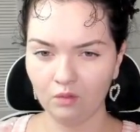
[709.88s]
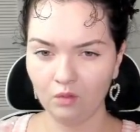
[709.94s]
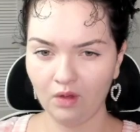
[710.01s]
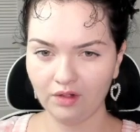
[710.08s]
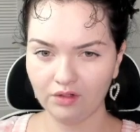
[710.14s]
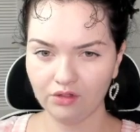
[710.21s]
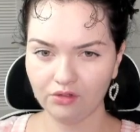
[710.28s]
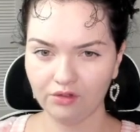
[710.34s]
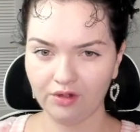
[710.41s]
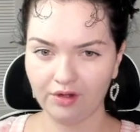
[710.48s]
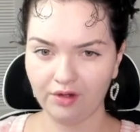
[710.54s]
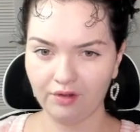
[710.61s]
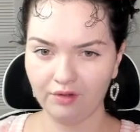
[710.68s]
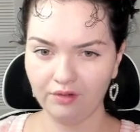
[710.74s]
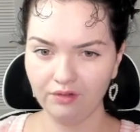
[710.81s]
Wug
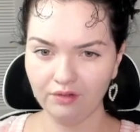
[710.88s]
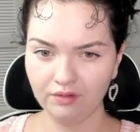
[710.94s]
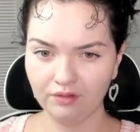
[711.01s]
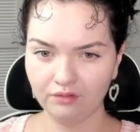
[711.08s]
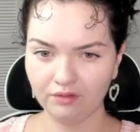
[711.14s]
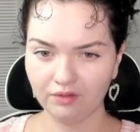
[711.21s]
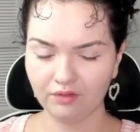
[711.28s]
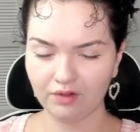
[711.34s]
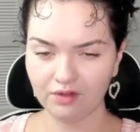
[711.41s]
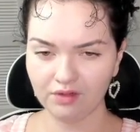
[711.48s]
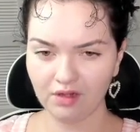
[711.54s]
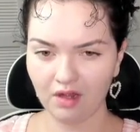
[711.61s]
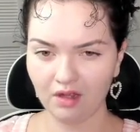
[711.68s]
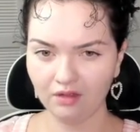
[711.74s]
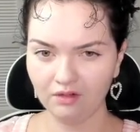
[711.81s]
Trio,
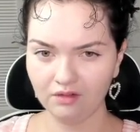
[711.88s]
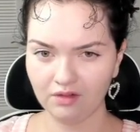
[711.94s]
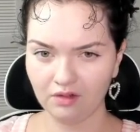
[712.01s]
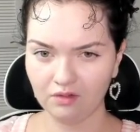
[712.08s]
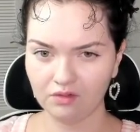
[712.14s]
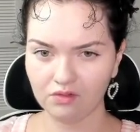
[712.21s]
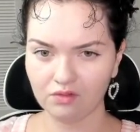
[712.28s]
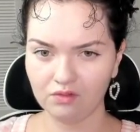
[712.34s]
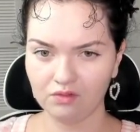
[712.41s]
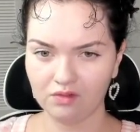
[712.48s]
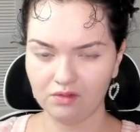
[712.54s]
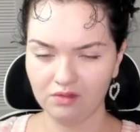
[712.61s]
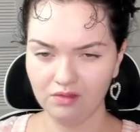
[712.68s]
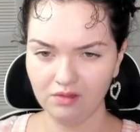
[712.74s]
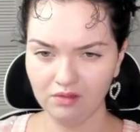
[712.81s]
Reverse Hollow
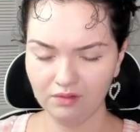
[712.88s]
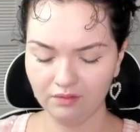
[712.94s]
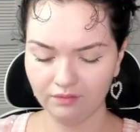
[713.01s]
Toedscool,